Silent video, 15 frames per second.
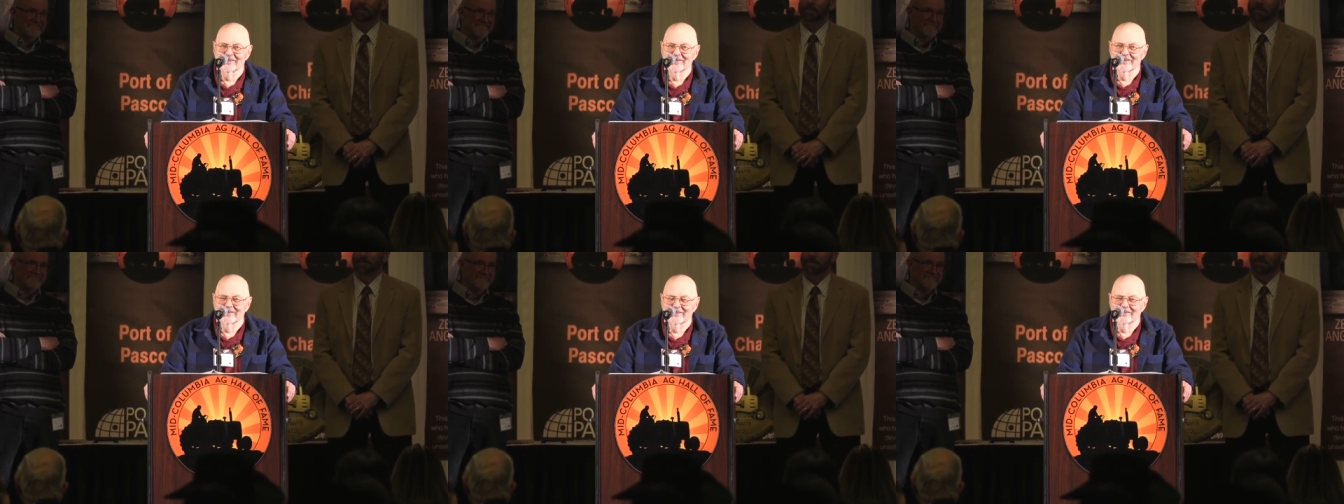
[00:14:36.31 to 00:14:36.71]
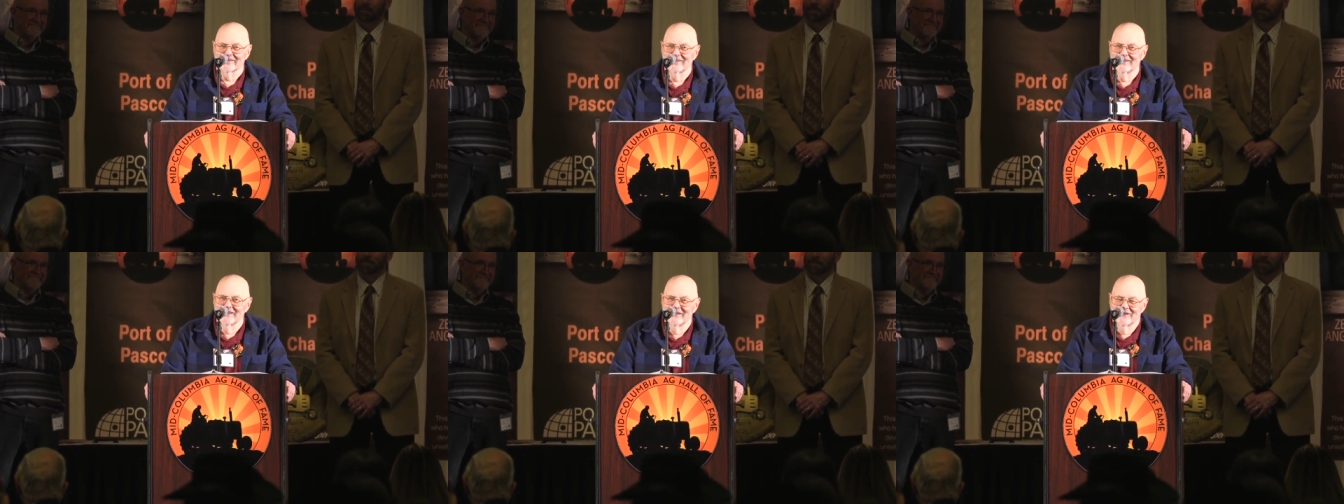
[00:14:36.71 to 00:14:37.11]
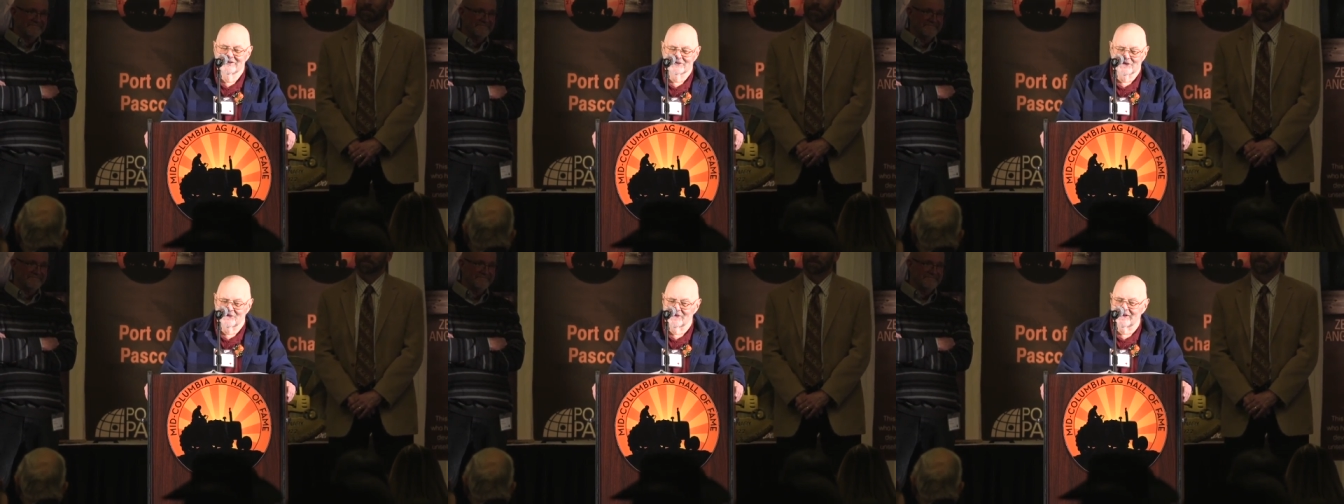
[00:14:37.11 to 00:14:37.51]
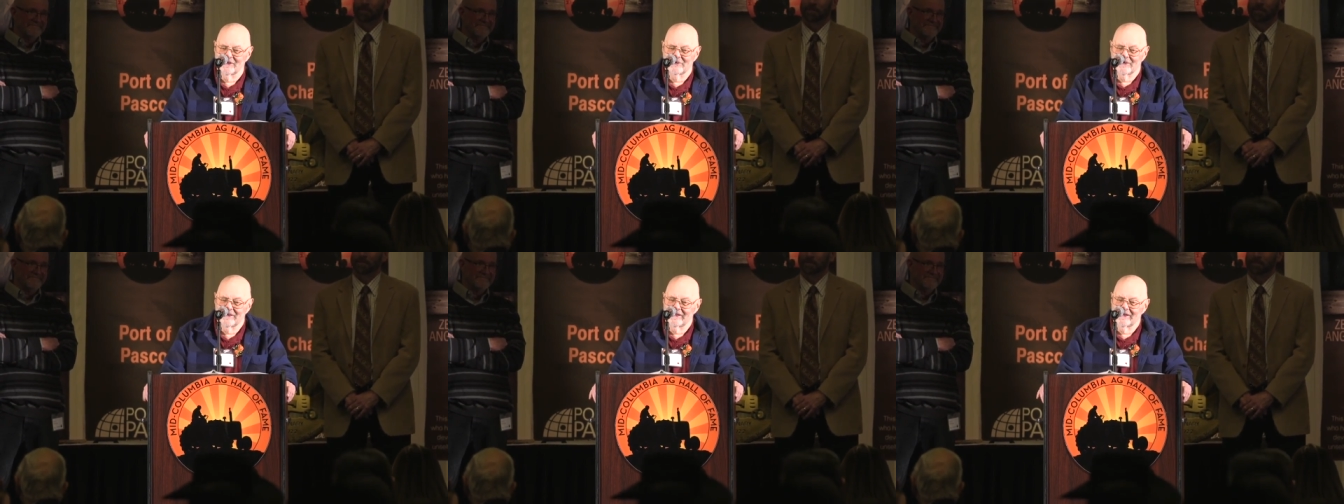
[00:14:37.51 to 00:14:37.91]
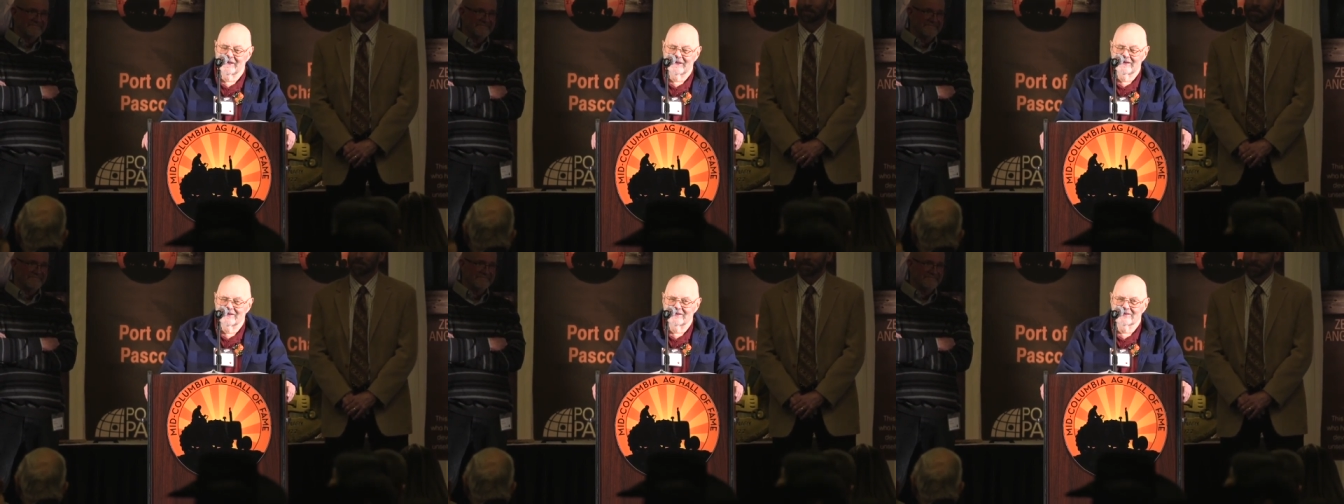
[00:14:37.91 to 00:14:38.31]
And uh, so
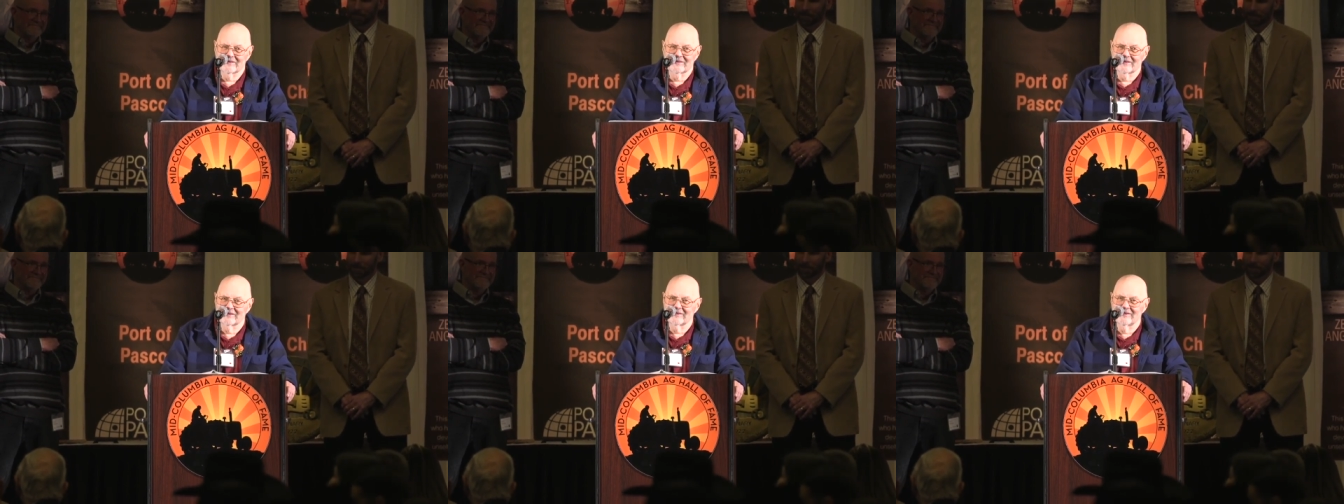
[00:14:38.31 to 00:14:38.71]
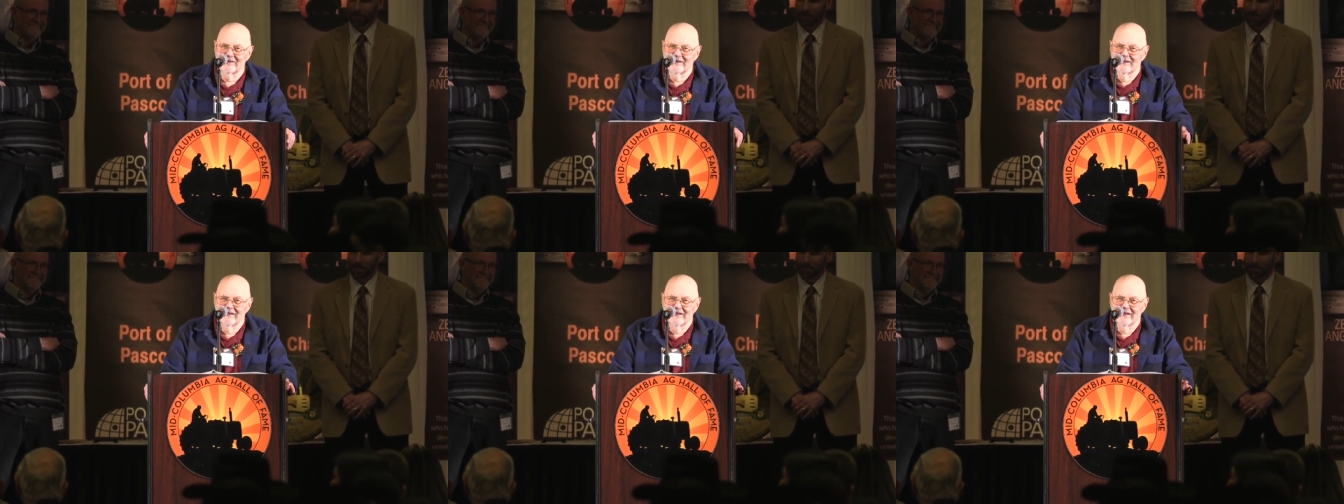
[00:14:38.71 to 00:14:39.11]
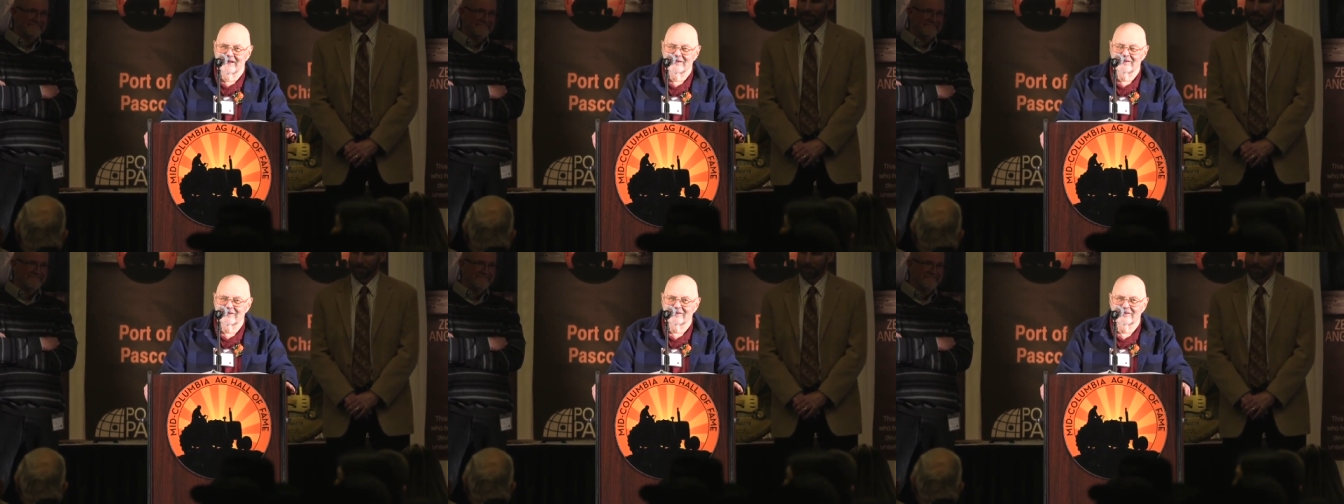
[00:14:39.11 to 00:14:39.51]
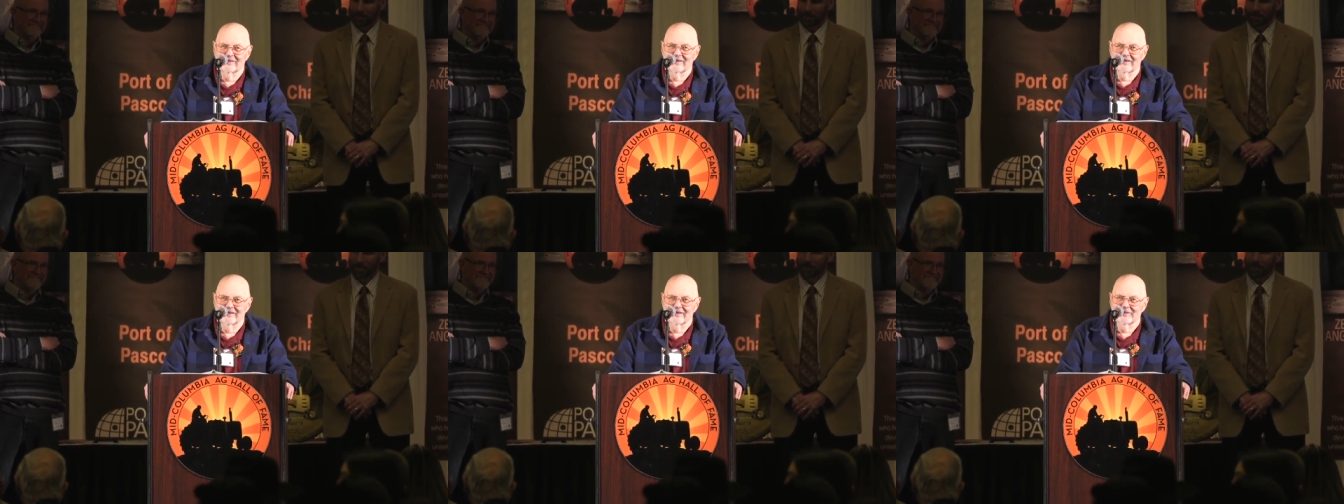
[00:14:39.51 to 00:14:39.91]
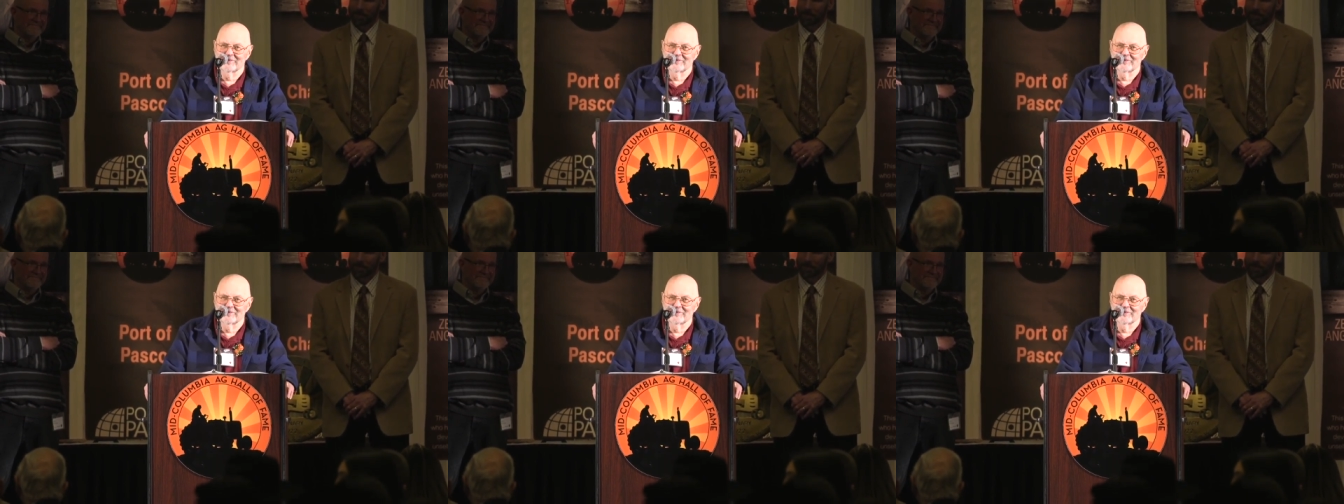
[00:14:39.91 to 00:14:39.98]
anyway, I just, I just,